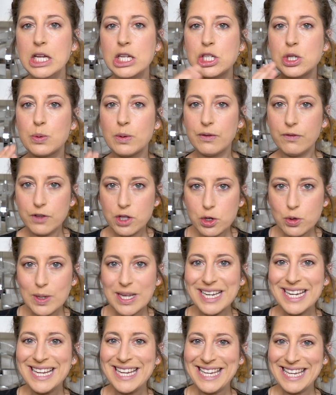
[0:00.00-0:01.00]
to review
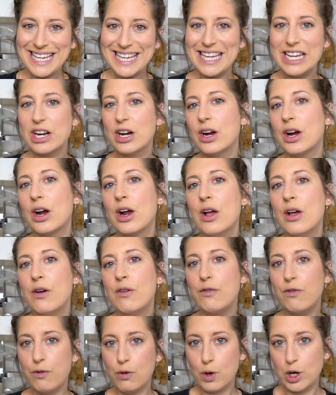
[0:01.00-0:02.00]
it here
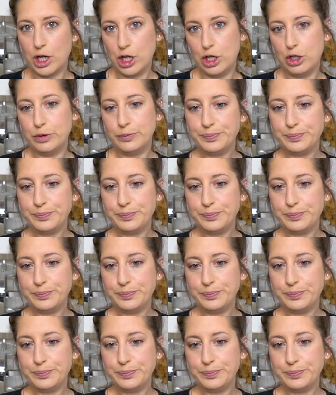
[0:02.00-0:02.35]
for you.